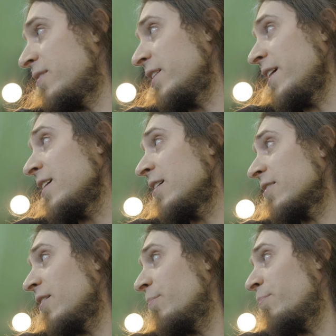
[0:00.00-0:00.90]
delaying
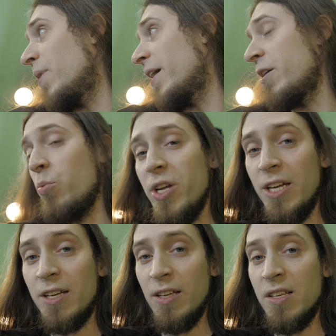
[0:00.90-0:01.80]
it by a
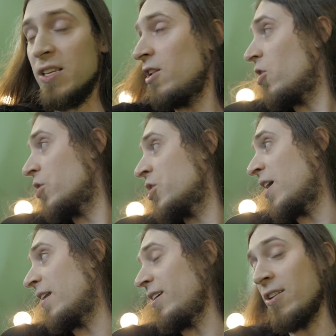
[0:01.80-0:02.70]
week is a long
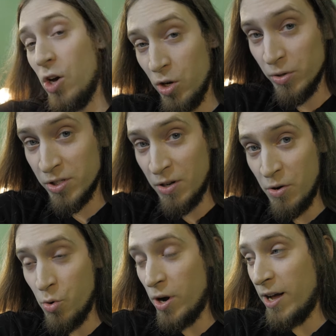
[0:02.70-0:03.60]
shot, and
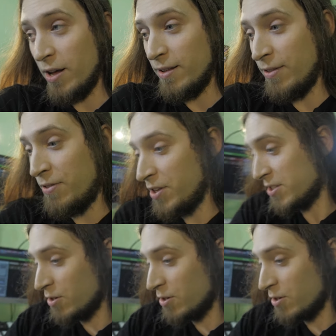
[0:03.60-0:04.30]
also this